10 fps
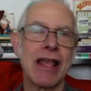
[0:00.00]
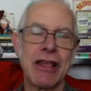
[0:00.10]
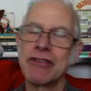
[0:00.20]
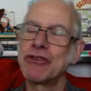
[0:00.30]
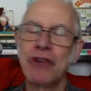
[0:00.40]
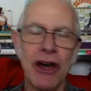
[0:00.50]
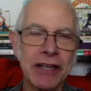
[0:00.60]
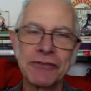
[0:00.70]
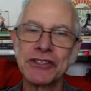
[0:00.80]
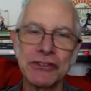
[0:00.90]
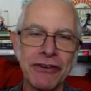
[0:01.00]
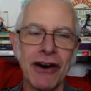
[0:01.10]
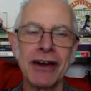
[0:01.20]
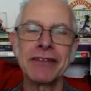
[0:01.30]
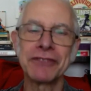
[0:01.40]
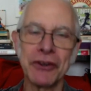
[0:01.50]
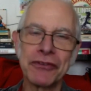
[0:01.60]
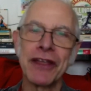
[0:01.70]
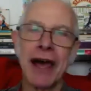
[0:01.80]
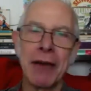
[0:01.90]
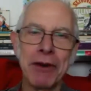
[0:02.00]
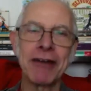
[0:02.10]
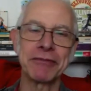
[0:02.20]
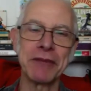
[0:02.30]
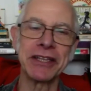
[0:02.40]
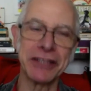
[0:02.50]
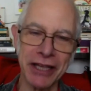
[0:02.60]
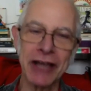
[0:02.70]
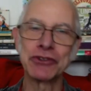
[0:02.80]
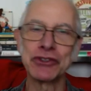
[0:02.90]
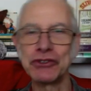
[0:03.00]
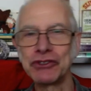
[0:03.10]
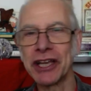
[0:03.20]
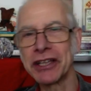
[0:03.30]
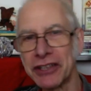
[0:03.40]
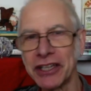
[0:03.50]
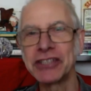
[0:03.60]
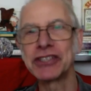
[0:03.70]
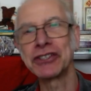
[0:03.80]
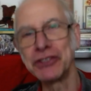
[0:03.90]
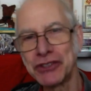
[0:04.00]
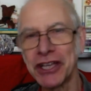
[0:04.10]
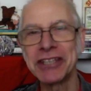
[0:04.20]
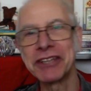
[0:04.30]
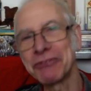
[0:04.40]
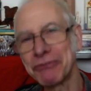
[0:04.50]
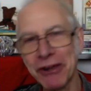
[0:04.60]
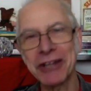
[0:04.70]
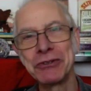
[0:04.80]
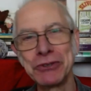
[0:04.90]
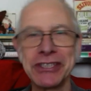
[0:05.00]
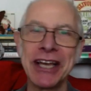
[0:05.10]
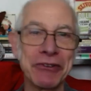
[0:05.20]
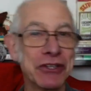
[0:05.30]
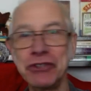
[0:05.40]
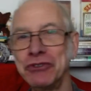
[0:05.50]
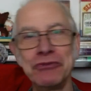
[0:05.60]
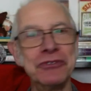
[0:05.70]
you kind of survived off that. Apart from anything else, you take records out that you